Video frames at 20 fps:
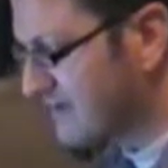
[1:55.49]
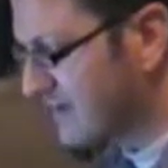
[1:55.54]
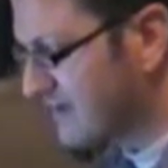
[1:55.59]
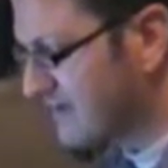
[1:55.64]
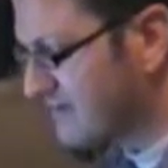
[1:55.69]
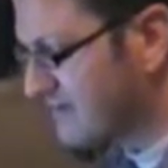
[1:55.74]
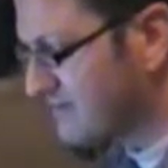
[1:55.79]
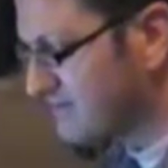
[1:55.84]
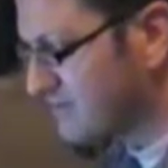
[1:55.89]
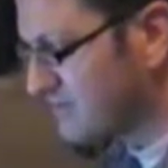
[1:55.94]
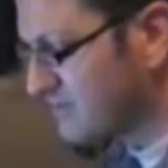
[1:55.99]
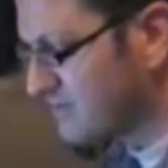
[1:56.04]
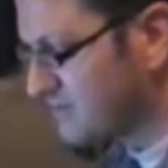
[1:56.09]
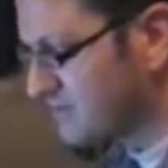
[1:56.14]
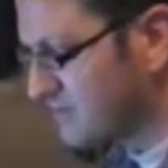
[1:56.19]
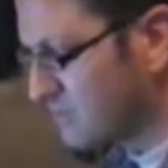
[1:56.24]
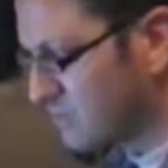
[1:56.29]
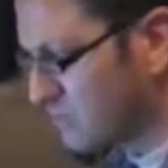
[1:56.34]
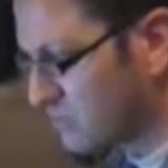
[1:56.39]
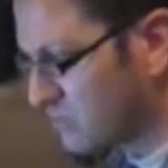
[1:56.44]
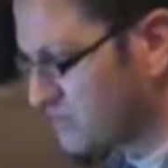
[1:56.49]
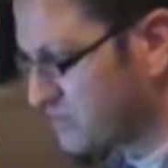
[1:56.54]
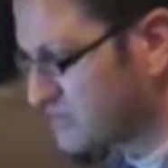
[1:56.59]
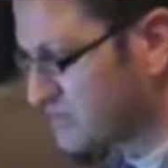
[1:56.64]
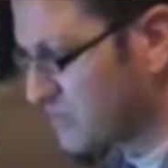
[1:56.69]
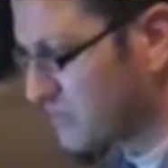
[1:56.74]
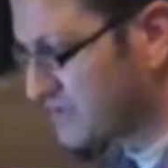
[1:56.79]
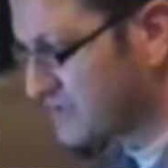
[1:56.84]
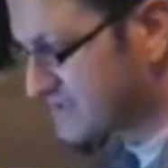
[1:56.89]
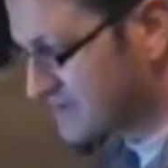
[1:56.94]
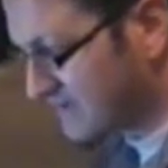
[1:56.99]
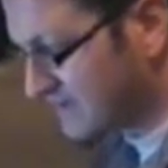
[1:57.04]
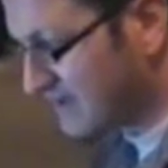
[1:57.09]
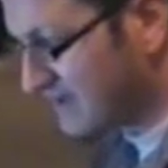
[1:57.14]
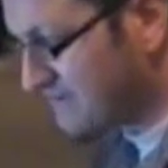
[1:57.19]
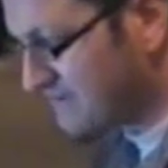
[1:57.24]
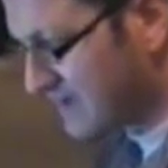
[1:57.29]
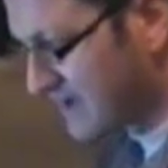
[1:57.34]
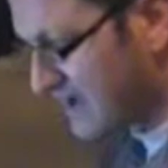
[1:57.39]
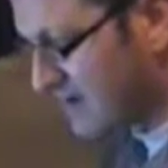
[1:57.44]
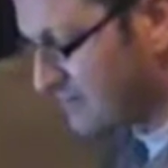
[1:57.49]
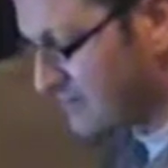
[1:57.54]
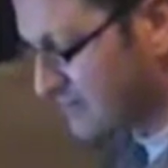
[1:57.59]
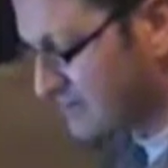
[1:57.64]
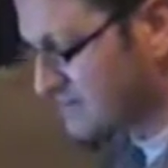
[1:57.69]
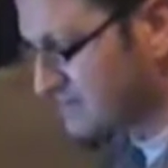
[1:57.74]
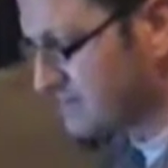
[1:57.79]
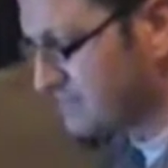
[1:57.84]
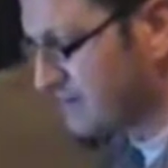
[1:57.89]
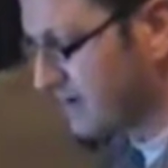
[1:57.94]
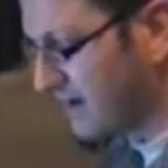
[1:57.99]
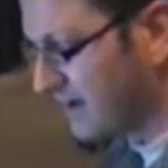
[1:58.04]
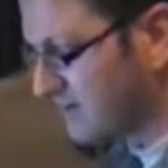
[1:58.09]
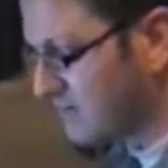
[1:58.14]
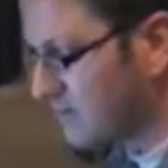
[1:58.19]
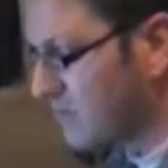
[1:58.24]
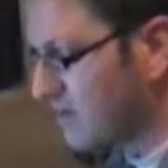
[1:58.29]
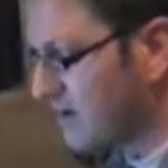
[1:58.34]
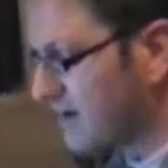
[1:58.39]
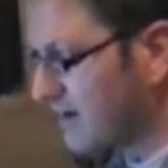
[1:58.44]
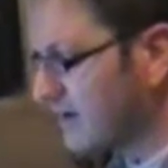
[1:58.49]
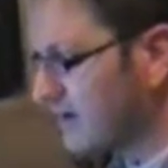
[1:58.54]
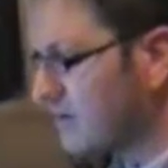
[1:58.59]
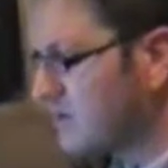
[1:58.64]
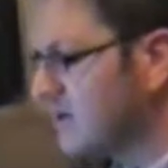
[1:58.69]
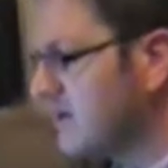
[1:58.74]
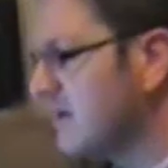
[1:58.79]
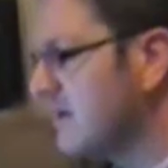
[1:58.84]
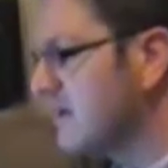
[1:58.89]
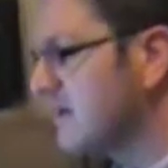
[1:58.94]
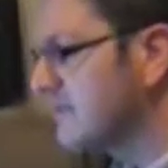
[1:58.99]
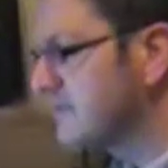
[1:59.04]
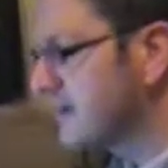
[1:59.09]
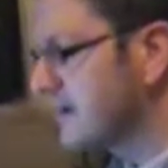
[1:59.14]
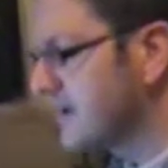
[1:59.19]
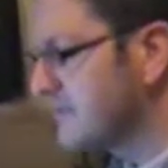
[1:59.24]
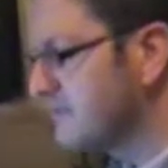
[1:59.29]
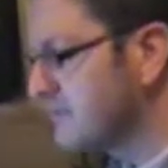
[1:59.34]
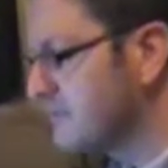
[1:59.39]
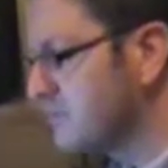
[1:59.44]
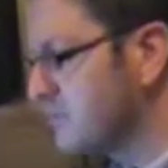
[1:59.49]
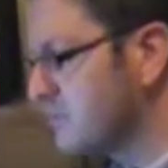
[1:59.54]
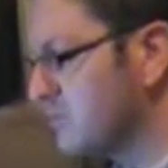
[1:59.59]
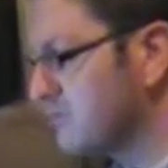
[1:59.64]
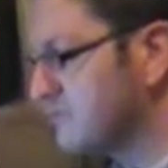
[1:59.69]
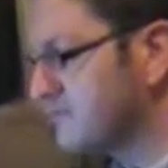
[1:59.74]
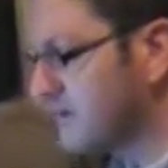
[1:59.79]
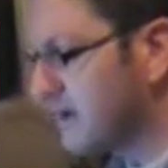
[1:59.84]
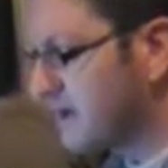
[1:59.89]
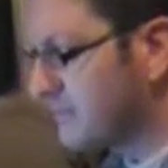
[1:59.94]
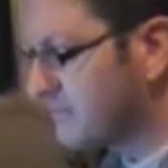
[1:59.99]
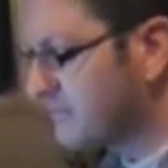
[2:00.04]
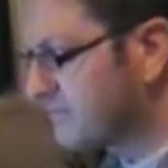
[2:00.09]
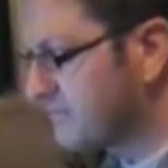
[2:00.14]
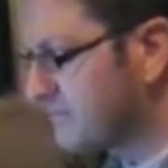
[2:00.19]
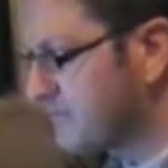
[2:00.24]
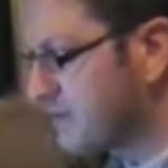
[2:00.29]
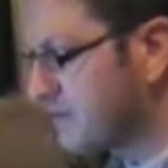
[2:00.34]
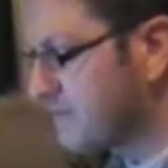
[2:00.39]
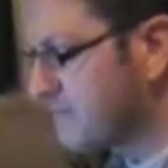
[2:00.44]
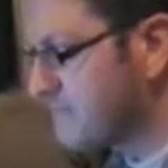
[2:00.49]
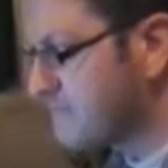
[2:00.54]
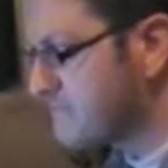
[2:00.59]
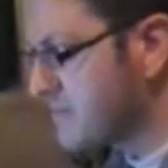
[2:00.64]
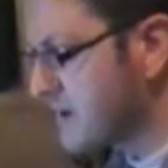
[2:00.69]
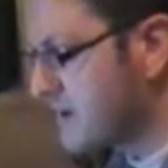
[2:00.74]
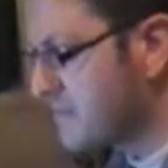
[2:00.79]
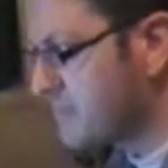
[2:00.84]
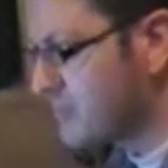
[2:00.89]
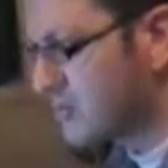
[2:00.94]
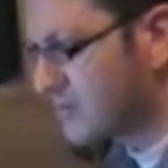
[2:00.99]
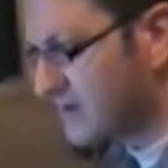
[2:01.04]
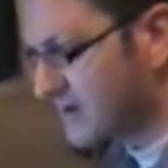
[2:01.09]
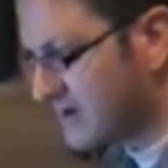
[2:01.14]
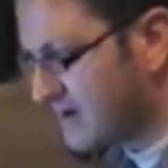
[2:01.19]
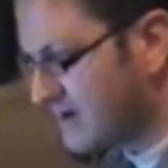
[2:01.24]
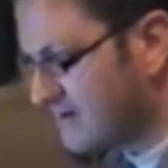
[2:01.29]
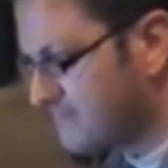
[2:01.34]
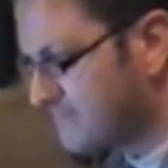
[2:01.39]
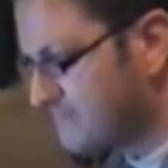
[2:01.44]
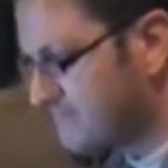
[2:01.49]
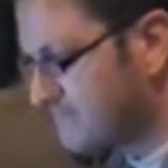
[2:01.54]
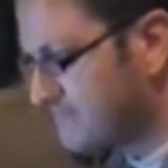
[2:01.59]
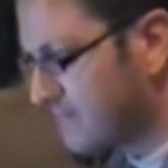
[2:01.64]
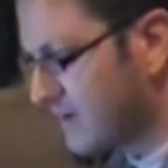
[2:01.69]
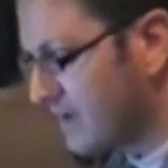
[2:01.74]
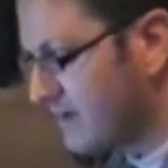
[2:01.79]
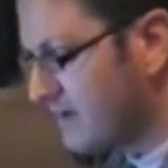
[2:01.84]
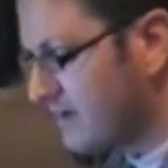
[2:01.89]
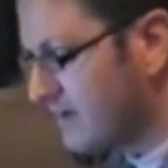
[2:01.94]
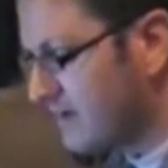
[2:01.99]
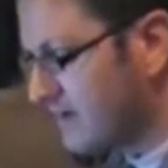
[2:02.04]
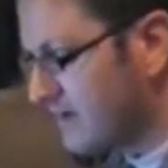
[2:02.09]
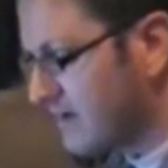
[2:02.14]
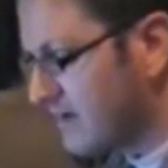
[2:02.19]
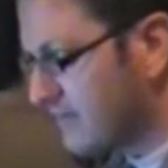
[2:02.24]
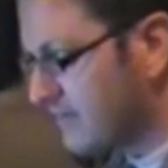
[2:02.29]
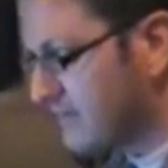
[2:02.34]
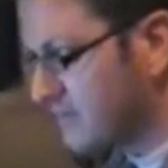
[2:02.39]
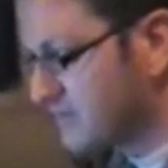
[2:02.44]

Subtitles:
And it was an old restored slave cabin in Sabina, Ohio, that had been moved up from Birmingham. And they